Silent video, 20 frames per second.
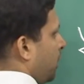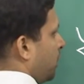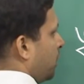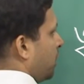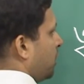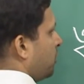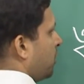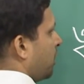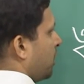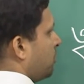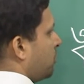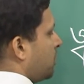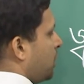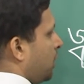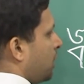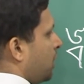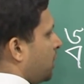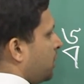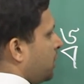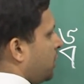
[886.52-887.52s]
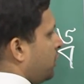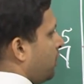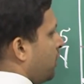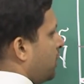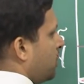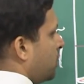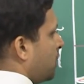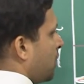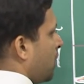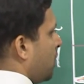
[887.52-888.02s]
this becomes delta G1
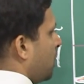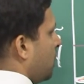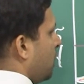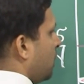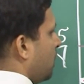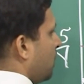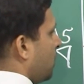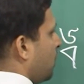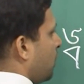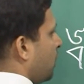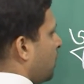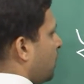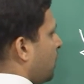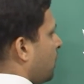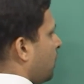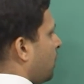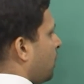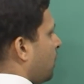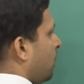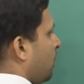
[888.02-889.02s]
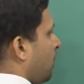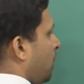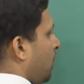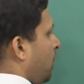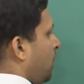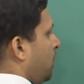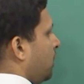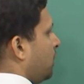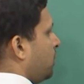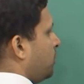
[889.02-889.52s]
star
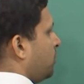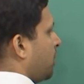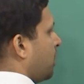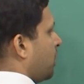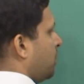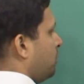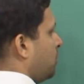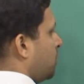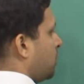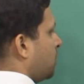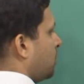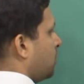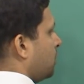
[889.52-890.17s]
and this becomes